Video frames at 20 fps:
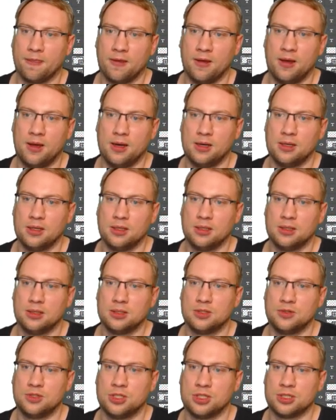Right?
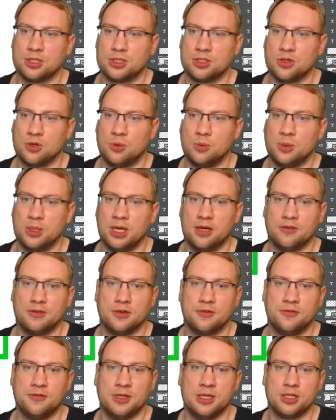So just so we have
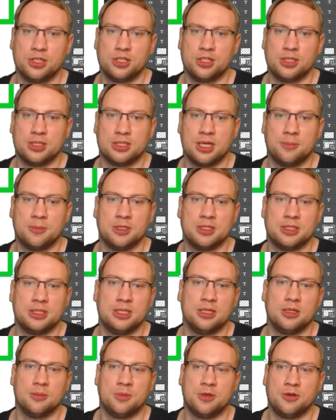it finished, this happens
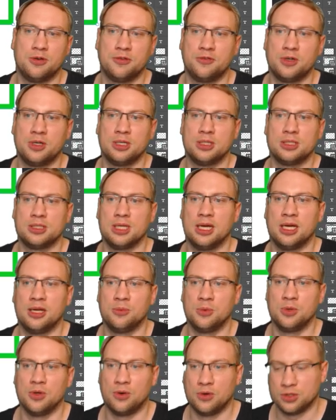here in the peripherals,
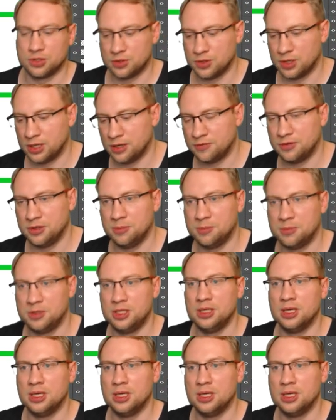and we also have the